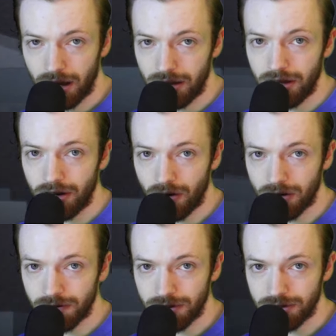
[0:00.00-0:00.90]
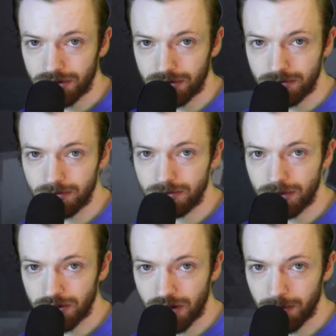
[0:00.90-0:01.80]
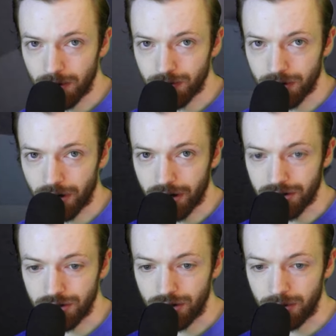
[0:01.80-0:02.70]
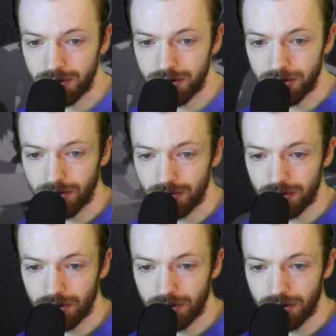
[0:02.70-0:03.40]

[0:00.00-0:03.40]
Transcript: And then all of this, the same goes for Kakashi and Obito.